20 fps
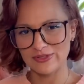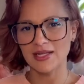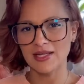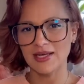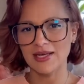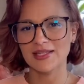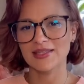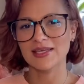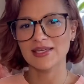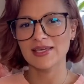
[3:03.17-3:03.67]

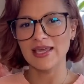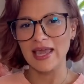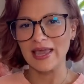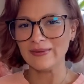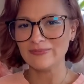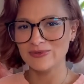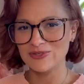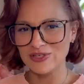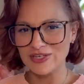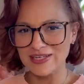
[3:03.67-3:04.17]
the
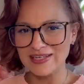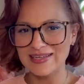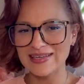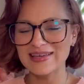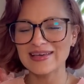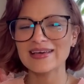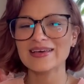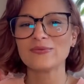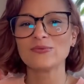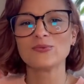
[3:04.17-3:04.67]
Game
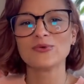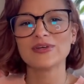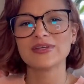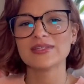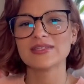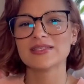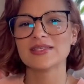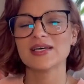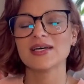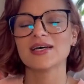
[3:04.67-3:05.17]
Genie
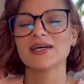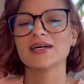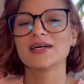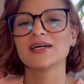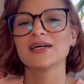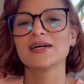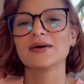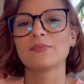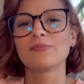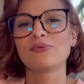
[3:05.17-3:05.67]
was
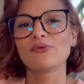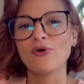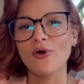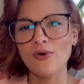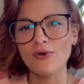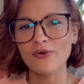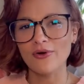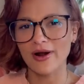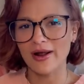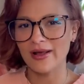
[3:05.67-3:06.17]
a
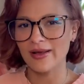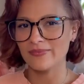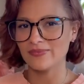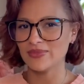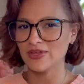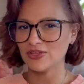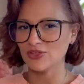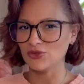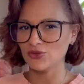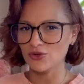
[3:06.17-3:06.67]
program
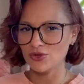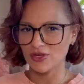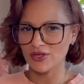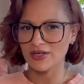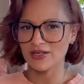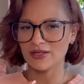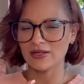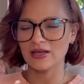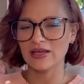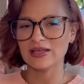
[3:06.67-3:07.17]
that you
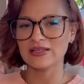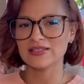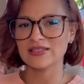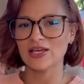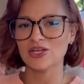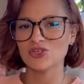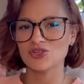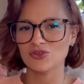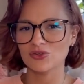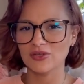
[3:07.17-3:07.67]
could
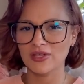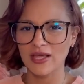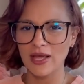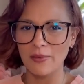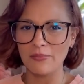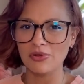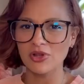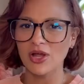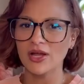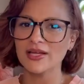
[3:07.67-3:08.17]
essentially
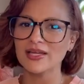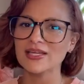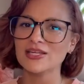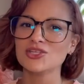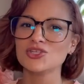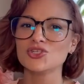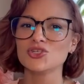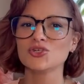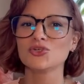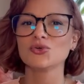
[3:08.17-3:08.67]
plug
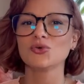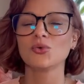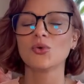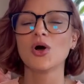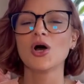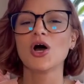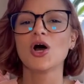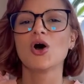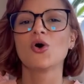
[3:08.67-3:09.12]
into